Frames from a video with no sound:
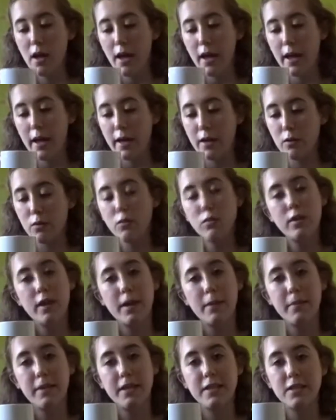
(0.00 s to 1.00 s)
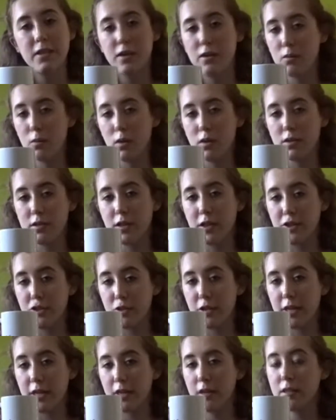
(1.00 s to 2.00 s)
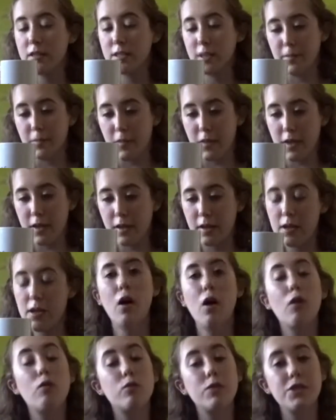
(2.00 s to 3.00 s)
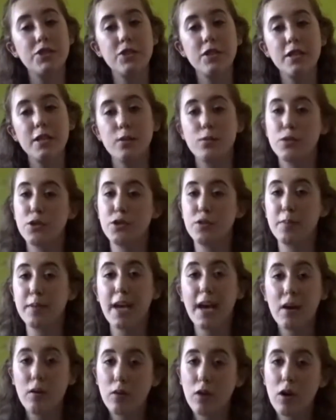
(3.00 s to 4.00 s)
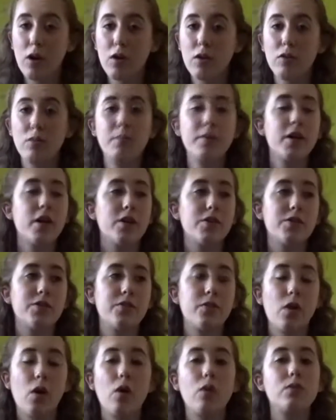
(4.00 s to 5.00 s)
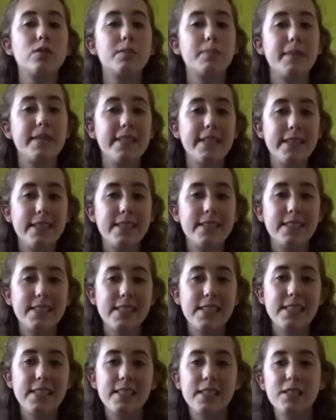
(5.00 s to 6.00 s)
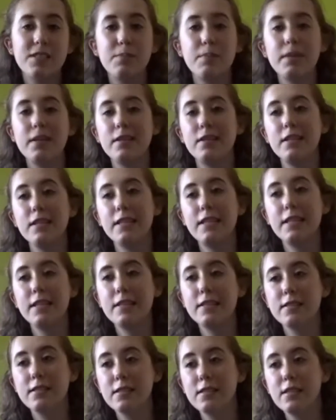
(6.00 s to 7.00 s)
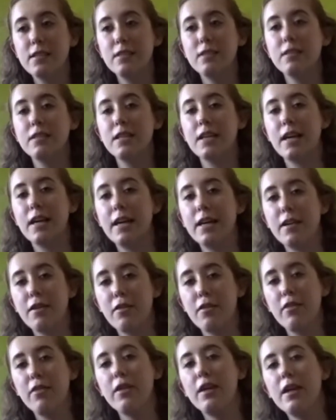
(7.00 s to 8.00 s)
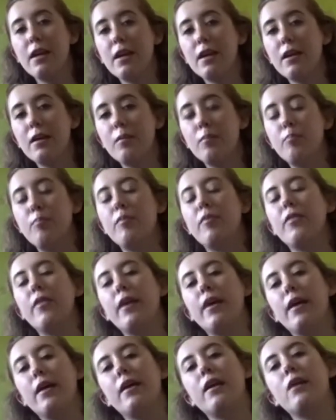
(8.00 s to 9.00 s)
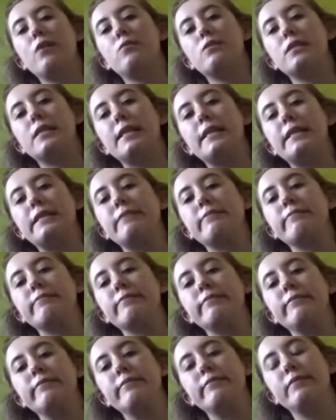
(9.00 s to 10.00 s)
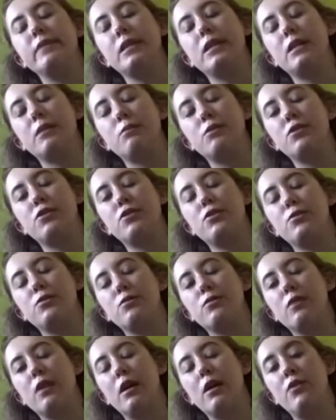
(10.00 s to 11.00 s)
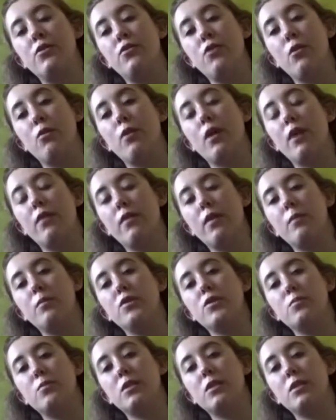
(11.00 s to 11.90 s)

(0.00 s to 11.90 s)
And all that being done whilst I drink something. Originally it was going to be alcohol because of the whole speakeasy, SpeakElise kind of thing, but then I was like, I'm a student, I don't have that much